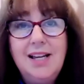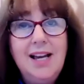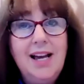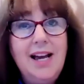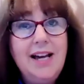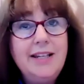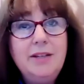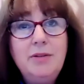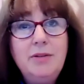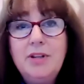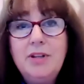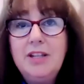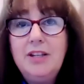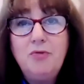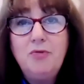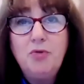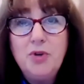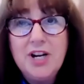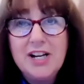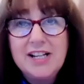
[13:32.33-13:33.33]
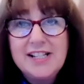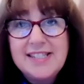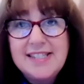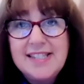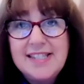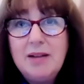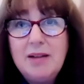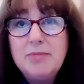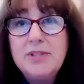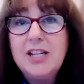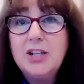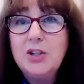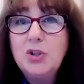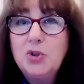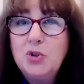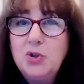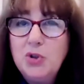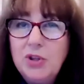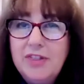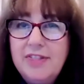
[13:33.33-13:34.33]
And if we accept
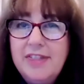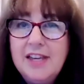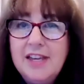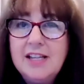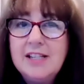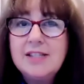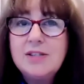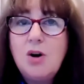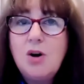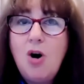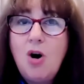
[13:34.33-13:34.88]
that good things